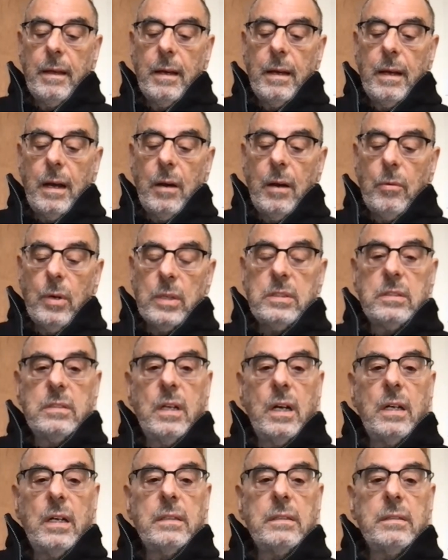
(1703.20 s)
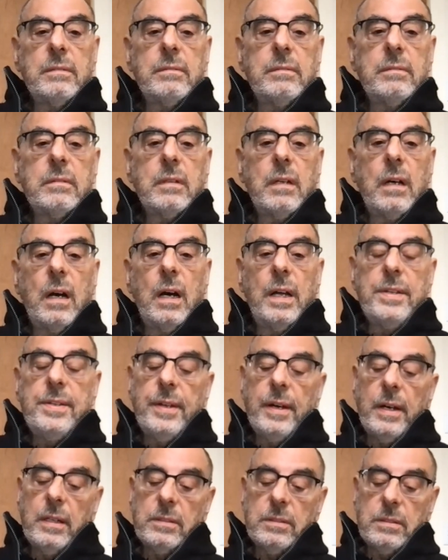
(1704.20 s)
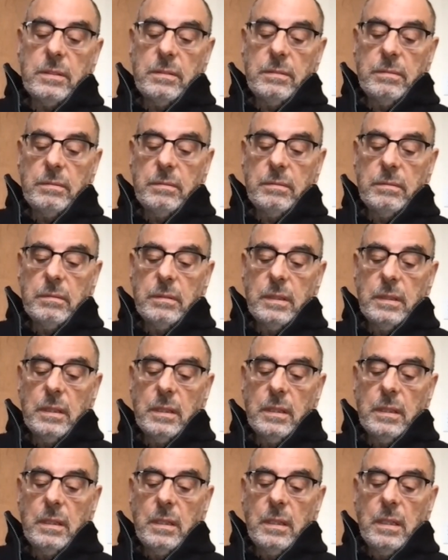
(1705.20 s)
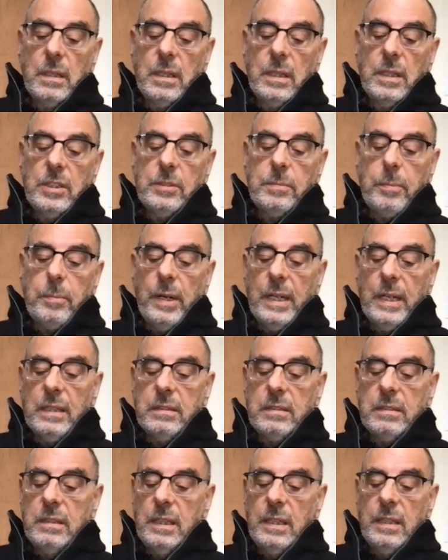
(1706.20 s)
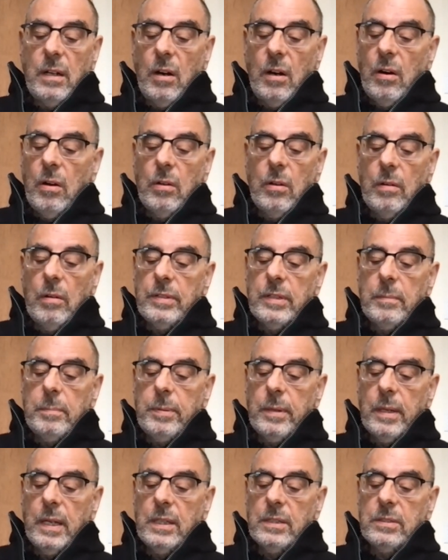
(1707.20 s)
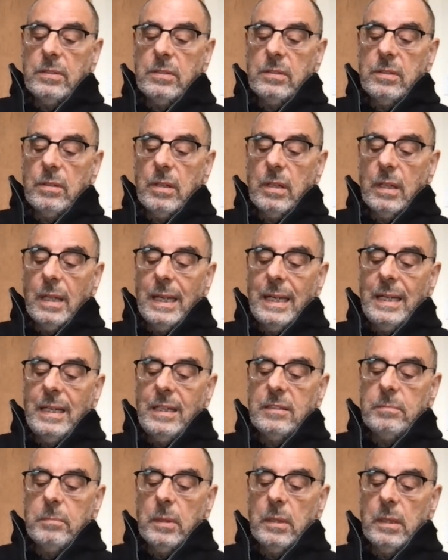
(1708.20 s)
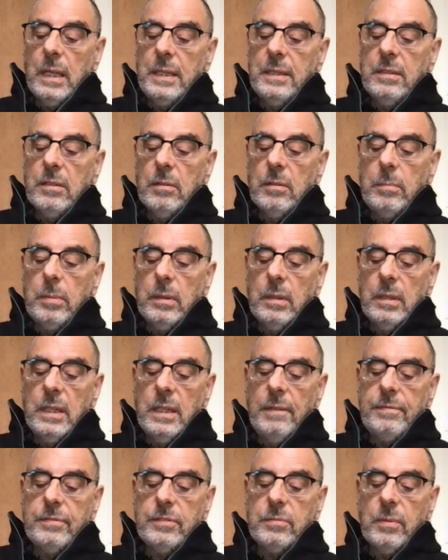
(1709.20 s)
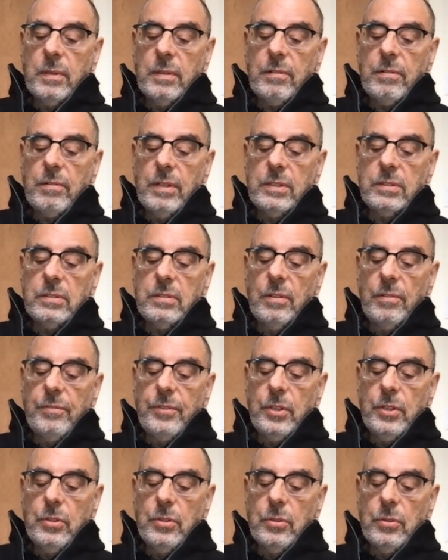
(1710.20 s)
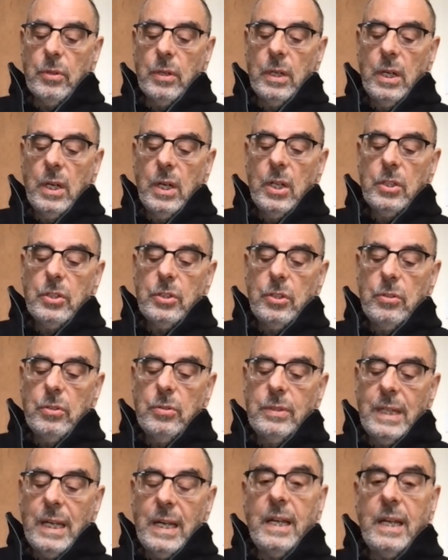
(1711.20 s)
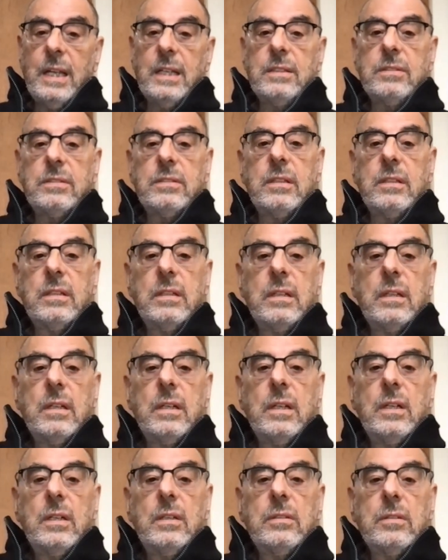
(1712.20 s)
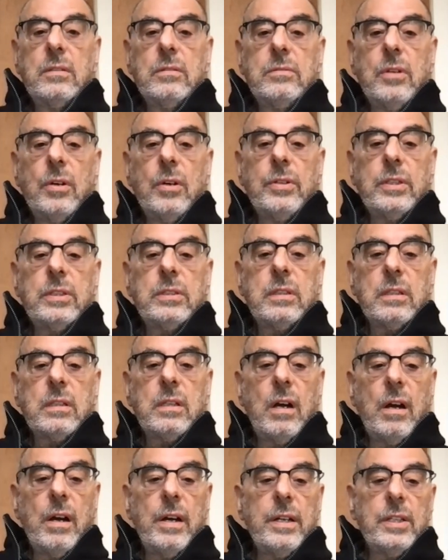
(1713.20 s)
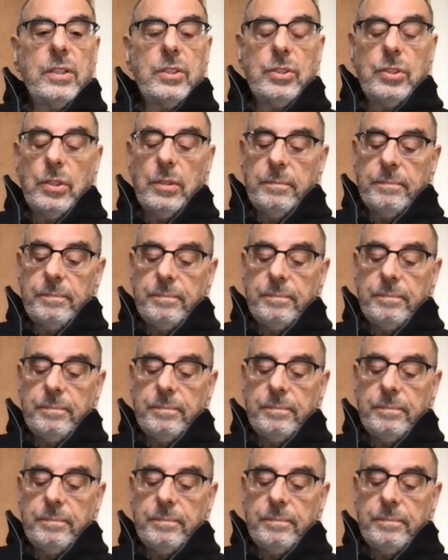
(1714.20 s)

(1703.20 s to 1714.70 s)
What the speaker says: How what's done undoes, spraying seed all over the place to glaze millennial beliefs with crystal view, too dazed to notice the carnage